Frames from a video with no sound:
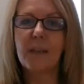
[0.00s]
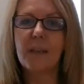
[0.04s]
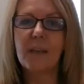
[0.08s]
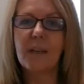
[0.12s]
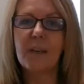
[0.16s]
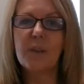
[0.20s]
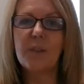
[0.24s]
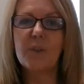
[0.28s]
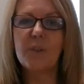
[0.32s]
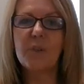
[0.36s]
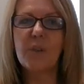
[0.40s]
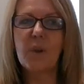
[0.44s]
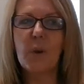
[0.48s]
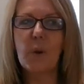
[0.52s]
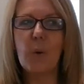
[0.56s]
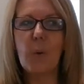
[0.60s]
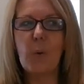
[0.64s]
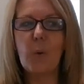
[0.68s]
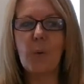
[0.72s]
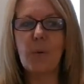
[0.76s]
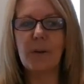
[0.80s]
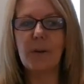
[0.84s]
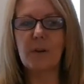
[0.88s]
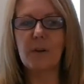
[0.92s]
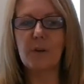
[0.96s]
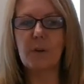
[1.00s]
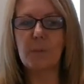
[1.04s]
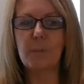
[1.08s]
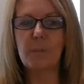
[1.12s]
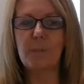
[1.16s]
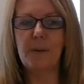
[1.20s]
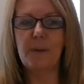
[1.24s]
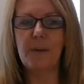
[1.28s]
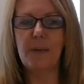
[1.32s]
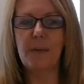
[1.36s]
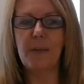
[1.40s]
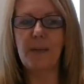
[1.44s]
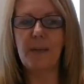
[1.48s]
So it could
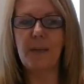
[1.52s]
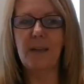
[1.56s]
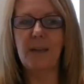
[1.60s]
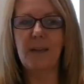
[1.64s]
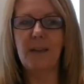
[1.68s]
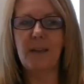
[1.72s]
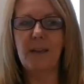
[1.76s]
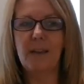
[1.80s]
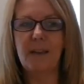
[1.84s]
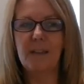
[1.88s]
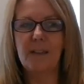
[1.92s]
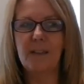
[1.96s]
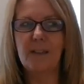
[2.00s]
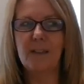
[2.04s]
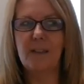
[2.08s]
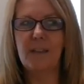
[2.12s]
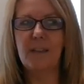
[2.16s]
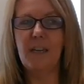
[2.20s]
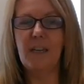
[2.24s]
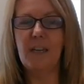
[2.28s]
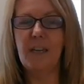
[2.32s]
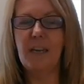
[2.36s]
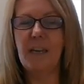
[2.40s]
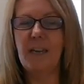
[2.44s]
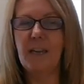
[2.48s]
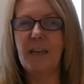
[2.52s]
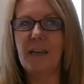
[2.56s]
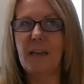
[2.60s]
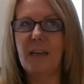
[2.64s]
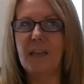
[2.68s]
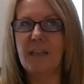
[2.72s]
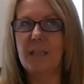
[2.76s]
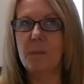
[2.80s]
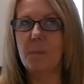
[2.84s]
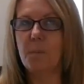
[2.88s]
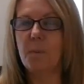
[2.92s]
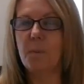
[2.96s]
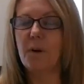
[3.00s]
be the
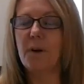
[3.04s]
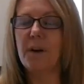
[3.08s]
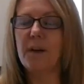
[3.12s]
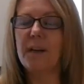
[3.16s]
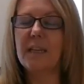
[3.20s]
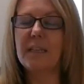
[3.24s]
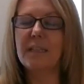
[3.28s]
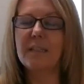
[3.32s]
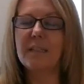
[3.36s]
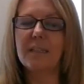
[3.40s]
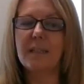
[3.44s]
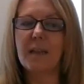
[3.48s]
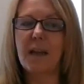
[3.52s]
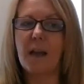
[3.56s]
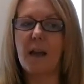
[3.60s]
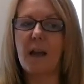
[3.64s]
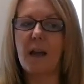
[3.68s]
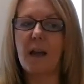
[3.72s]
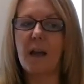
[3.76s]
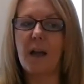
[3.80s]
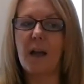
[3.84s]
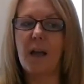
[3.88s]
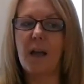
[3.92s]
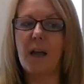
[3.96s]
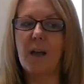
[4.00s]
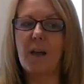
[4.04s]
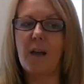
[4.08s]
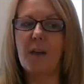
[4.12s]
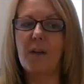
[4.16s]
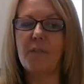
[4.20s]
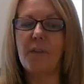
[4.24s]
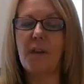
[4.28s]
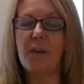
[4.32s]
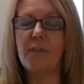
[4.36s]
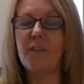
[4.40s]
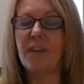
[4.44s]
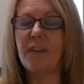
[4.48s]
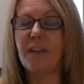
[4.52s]
experience of
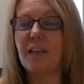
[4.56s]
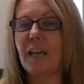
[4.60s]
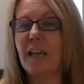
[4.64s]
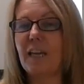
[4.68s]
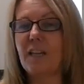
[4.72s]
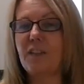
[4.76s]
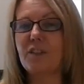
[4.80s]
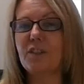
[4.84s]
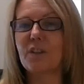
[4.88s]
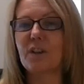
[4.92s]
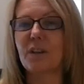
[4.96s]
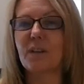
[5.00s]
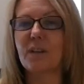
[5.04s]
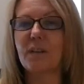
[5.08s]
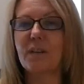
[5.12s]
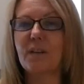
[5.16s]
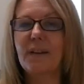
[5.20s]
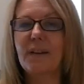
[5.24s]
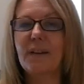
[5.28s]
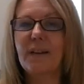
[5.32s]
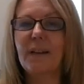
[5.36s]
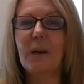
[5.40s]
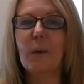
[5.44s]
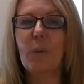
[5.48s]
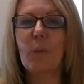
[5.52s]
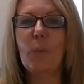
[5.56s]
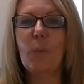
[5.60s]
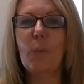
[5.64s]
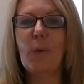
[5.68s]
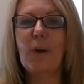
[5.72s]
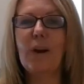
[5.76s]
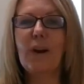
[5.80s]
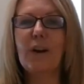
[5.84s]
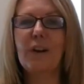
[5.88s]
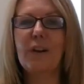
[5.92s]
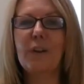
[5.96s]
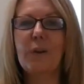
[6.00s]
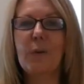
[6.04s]
a vacation
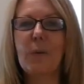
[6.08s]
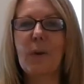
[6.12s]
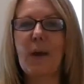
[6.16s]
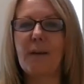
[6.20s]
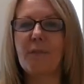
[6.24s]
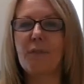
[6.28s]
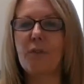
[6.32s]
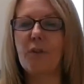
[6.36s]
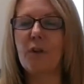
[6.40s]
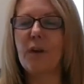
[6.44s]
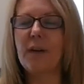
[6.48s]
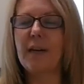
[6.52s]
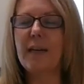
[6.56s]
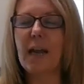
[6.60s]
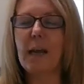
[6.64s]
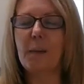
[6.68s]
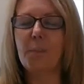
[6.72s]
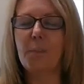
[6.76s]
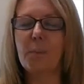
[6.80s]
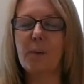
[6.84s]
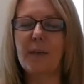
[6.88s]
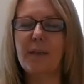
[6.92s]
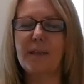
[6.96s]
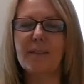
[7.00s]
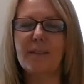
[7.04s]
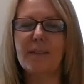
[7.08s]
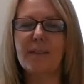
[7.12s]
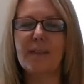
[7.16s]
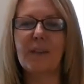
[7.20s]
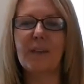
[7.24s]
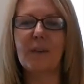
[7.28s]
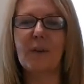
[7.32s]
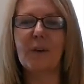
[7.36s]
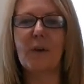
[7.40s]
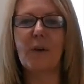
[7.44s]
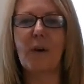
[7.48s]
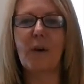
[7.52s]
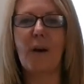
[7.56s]
where you have great happiness that
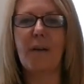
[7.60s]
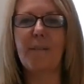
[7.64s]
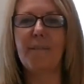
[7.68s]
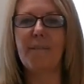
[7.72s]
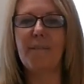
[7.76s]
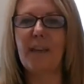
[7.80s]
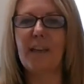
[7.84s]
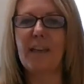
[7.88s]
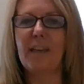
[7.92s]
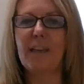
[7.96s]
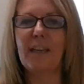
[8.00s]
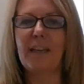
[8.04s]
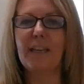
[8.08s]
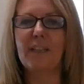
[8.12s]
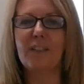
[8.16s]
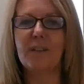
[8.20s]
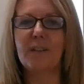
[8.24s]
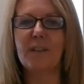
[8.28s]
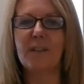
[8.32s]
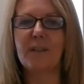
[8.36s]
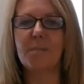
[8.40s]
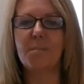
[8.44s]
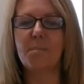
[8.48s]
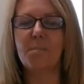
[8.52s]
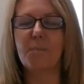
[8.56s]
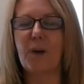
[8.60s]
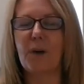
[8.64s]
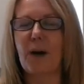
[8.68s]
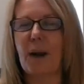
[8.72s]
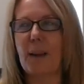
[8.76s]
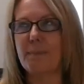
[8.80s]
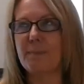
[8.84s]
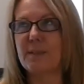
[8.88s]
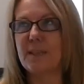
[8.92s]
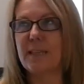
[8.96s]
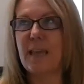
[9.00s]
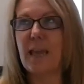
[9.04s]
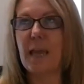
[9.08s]
you're on vacation, perhaps
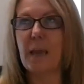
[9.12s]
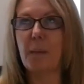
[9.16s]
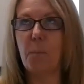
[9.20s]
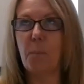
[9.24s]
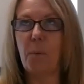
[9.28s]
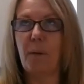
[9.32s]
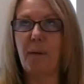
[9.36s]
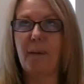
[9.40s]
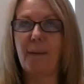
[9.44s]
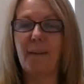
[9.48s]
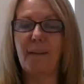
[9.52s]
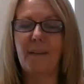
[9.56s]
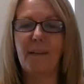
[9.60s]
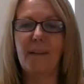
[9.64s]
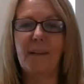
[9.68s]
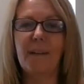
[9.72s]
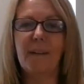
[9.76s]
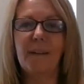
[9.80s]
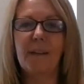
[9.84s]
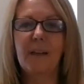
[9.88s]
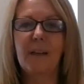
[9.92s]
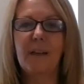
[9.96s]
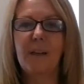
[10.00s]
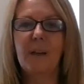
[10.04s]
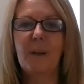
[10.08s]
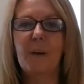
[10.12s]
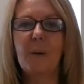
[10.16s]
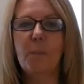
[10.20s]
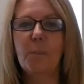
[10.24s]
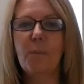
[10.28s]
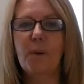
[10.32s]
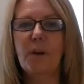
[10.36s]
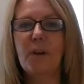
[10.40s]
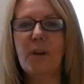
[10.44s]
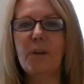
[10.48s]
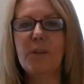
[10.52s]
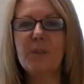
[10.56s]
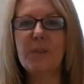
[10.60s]
camping, but
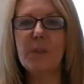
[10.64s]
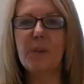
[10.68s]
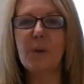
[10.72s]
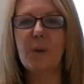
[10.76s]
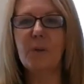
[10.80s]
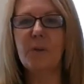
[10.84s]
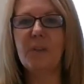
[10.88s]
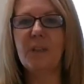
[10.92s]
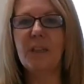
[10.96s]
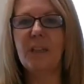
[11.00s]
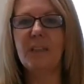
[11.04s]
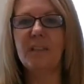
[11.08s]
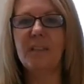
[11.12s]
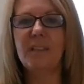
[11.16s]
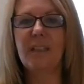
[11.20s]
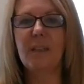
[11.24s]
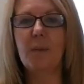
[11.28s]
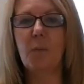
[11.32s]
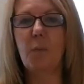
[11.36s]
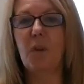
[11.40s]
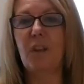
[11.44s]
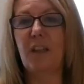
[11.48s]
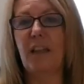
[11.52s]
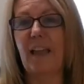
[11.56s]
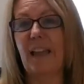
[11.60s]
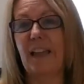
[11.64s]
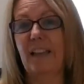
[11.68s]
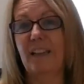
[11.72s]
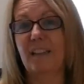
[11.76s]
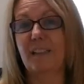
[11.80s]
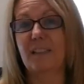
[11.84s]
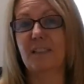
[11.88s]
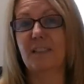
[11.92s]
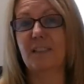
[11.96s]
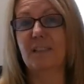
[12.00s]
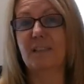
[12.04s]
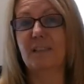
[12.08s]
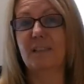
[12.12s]
also that it will end.
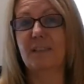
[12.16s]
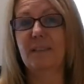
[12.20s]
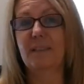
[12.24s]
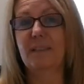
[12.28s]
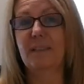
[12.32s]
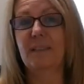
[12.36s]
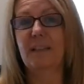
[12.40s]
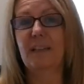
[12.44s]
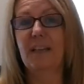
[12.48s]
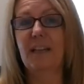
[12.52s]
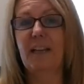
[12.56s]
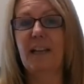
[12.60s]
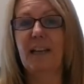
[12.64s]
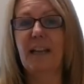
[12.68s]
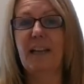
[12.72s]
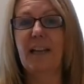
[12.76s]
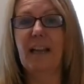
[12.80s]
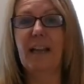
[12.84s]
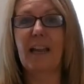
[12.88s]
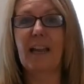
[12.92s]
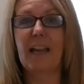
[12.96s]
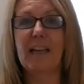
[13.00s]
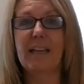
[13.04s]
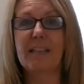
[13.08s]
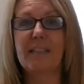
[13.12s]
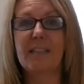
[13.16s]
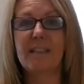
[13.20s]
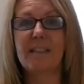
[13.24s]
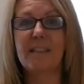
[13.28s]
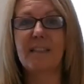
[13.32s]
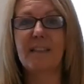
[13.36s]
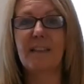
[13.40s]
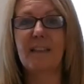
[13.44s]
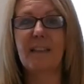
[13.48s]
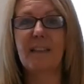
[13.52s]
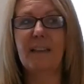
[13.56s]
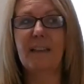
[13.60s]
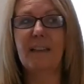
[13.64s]
And
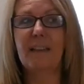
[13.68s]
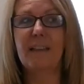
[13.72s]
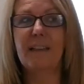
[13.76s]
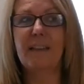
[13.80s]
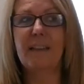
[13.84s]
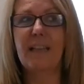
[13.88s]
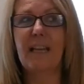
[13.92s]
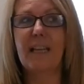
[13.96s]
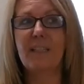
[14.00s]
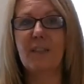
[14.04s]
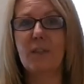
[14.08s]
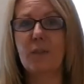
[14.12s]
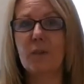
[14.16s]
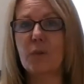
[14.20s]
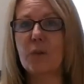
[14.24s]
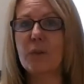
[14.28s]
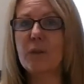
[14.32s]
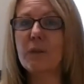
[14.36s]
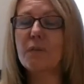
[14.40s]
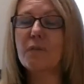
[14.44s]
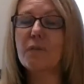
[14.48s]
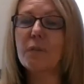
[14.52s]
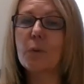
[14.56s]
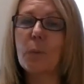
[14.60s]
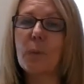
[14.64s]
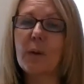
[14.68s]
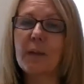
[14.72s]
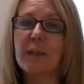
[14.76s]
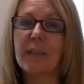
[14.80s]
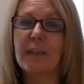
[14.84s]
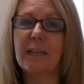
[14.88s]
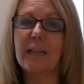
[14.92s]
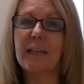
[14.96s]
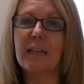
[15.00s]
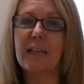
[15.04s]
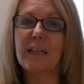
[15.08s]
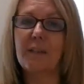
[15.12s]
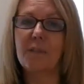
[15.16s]
that's sort of the way that
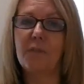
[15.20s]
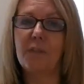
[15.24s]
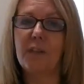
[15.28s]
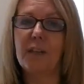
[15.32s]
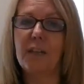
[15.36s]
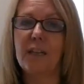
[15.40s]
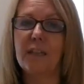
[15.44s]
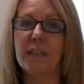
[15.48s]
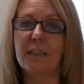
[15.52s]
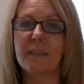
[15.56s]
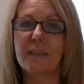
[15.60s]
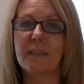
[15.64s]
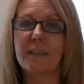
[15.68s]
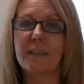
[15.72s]
life is.